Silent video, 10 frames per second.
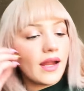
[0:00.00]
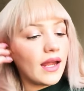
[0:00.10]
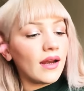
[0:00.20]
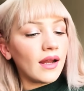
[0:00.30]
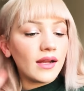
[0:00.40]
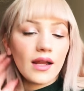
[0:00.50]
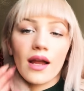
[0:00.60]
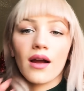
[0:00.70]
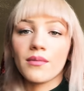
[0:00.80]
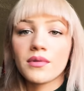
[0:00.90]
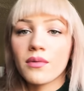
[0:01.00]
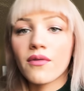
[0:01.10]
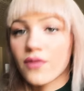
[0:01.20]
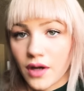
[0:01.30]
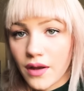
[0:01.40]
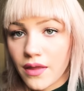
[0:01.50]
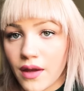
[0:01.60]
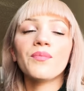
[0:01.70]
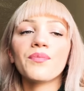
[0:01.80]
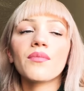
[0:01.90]
I cannot get comfortable for
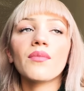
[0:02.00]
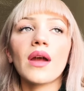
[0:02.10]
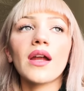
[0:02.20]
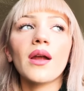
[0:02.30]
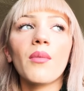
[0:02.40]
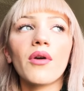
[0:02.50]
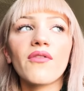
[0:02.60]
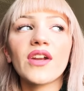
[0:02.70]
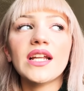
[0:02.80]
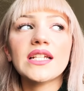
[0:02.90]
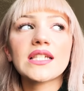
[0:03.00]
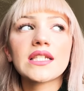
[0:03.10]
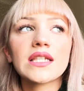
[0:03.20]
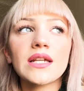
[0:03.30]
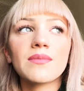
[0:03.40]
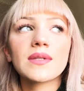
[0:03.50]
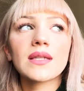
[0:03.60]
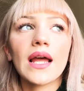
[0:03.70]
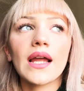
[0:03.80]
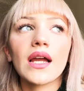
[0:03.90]
nothing my boyfriend he sleeps
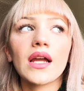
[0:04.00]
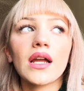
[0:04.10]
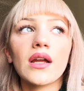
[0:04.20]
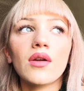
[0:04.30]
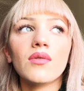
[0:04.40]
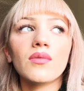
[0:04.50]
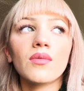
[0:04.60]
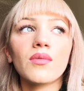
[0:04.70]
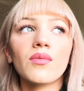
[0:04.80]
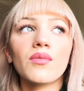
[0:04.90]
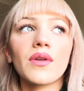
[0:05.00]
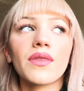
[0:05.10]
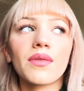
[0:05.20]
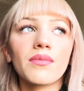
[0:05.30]
like with